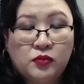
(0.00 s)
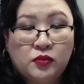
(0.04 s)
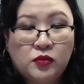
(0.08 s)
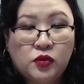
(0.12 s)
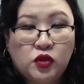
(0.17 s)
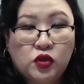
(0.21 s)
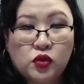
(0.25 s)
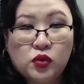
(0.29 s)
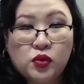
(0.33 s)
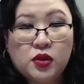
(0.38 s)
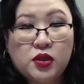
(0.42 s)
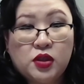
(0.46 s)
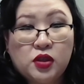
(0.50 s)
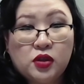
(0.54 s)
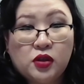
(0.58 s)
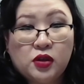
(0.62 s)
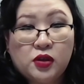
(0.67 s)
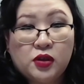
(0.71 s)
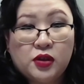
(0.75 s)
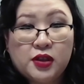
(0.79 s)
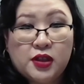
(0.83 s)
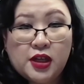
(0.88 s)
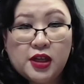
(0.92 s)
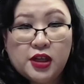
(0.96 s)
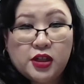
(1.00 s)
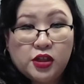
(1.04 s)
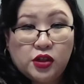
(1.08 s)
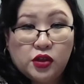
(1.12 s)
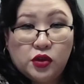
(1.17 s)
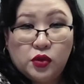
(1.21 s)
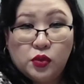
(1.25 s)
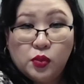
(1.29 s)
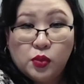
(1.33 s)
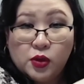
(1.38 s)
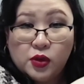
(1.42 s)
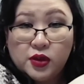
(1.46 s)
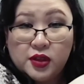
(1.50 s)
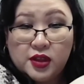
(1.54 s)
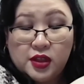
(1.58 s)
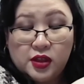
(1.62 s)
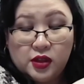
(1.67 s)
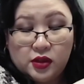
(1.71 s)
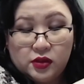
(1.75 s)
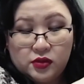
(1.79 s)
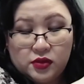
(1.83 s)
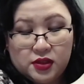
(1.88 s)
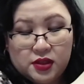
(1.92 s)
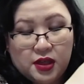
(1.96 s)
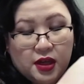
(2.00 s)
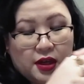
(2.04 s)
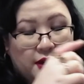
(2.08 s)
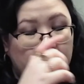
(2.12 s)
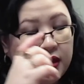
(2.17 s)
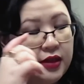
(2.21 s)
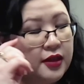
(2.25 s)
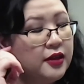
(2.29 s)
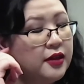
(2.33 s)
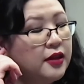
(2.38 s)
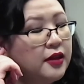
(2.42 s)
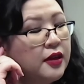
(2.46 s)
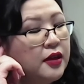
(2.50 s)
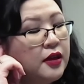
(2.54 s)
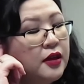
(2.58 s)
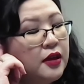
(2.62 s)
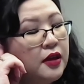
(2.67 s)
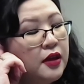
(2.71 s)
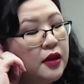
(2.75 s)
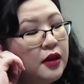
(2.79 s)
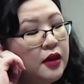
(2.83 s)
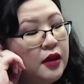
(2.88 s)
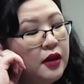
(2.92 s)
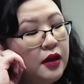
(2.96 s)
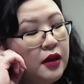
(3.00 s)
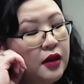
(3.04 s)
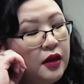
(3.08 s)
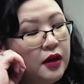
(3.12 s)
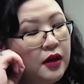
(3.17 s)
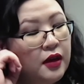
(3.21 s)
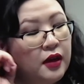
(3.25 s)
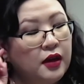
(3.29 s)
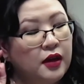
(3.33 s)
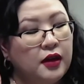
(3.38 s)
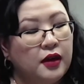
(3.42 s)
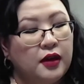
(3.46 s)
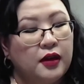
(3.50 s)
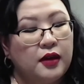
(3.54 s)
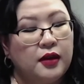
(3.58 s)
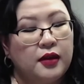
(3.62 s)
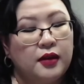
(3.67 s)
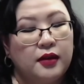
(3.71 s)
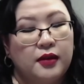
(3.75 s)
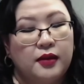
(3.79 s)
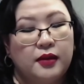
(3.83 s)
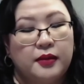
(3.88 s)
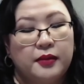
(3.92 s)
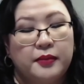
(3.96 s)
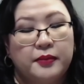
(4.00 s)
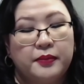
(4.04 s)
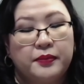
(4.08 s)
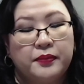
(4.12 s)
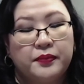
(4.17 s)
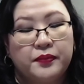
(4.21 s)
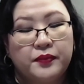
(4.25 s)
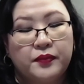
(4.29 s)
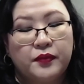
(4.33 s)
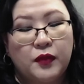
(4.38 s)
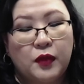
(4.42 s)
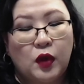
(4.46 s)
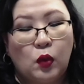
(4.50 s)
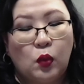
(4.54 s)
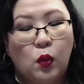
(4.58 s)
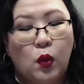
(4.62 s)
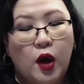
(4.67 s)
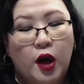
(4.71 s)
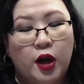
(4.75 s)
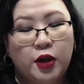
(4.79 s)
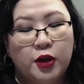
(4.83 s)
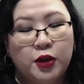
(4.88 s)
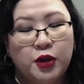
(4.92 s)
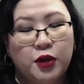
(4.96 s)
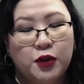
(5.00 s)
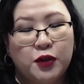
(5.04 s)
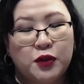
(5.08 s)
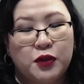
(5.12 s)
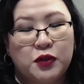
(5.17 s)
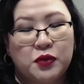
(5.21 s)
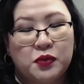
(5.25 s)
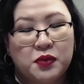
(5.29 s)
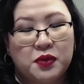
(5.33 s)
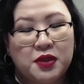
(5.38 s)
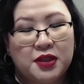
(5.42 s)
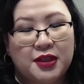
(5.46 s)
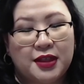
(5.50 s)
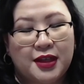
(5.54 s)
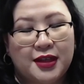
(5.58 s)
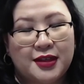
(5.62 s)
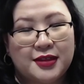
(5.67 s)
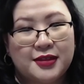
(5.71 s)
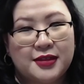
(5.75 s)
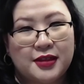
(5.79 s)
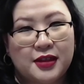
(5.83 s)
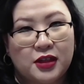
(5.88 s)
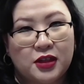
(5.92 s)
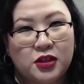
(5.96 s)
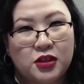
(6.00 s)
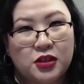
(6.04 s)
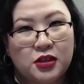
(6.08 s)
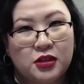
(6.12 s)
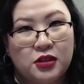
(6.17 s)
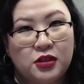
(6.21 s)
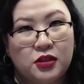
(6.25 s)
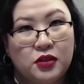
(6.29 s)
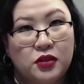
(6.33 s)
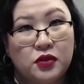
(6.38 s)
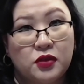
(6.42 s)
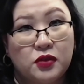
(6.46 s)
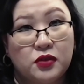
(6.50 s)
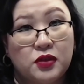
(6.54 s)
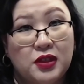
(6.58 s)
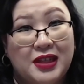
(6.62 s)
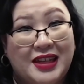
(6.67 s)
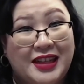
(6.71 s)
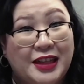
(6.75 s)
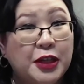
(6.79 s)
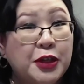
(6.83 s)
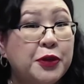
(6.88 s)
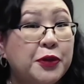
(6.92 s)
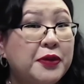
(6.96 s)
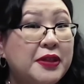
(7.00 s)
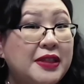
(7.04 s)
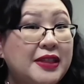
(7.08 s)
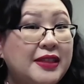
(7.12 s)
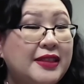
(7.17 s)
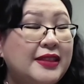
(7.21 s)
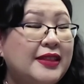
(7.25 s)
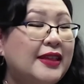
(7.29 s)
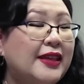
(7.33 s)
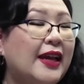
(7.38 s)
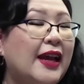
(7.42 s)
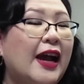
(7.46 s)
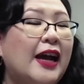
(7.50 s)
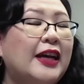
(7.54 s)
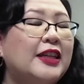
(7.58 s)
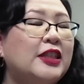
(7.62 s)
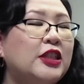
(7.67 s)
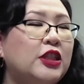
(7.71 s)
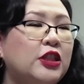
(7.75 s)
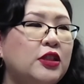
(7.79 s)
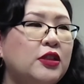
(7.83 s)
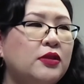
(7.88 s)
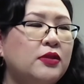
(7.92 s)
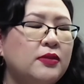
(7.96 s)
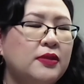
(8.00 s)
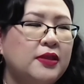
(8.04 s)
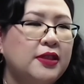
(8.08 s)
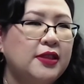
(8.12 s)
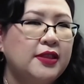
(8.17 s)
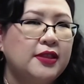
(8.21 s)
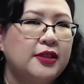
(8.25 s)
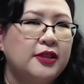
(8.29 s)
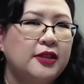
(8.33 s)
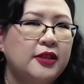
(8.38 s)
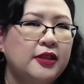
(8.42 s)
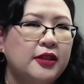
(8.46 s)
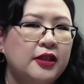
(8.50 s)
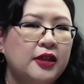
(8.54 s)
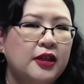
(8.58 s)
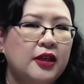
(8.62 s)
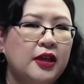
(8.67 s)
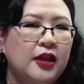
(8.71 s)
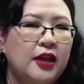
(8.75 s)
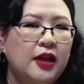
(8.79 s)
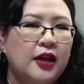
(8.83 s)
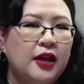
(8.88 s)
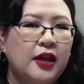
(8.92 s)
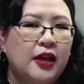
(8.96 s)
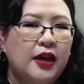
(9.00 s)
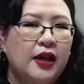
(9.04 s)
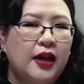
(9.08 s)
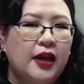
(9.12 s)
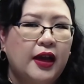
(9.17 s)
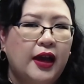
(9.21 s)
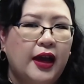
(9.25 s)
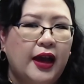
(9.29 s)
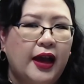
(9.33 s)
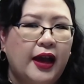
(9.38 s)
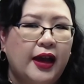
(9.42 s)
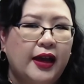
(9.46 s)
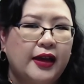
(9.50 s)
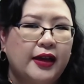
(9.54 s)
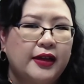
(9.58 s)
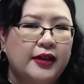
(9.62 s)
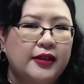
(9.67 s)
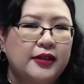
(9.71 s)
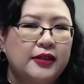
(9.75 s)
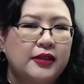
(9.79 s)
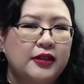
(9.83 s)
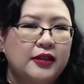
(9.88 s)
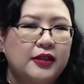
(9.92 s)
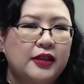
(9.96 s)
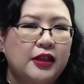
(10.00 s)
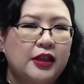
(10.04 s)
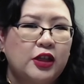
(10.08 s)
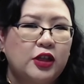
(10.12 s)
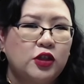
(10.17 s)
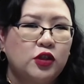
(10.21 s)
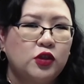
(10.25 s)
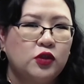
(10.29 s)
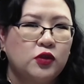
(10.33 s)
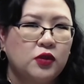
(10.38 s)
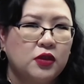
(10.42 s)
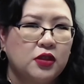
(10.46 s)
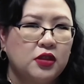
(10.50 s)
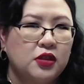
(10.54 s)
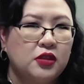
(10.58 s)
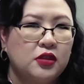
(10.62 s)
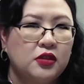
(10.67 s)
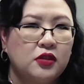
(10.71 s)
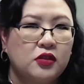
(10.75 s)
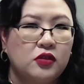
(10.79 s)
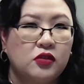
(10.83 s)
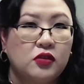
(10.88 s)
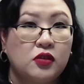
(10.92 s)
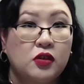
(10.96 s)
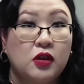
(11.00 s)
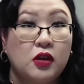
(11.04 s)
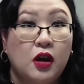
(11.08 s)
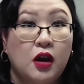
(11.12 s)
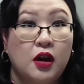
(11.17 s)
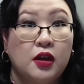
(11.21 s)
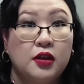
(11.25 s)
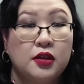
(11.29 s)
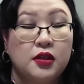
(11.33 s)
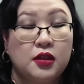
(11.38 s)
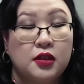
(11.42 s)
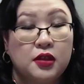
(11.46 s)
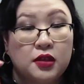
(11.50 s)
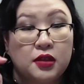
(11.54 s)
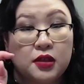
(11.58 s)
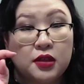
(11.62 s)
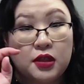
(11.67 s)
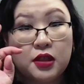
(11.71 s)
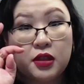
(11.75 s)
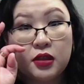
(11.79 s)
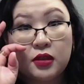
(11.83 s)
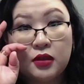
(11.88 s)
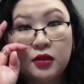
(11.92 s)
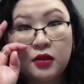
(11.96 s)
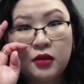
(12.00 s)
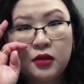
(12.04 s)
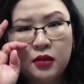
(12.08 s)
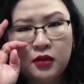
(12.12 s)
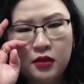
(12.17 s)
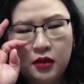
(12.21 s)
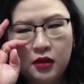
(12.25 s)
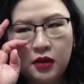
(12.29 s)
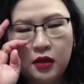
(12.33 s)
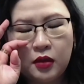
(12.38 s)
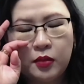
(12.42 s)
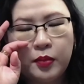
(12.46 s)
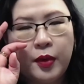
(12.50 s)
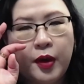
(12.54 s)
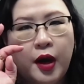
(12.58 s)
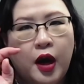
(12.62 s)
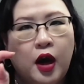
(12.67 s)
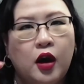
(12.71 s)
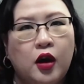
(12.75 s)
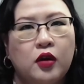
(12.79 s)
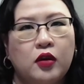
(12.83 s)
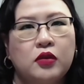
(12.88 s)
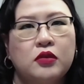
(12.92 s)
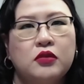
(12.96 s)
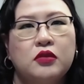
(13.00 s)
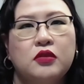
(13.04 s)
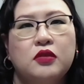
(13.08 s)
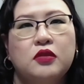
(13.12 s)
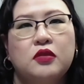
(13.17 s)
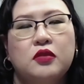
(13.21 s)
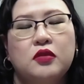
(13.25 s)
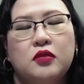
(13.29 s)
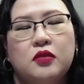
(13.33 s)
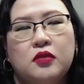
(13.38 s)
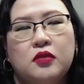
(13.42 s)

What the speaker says: join yarn and you work the other side. While you're doing that section, you're increasing and decreasing, and the instructions are not clear about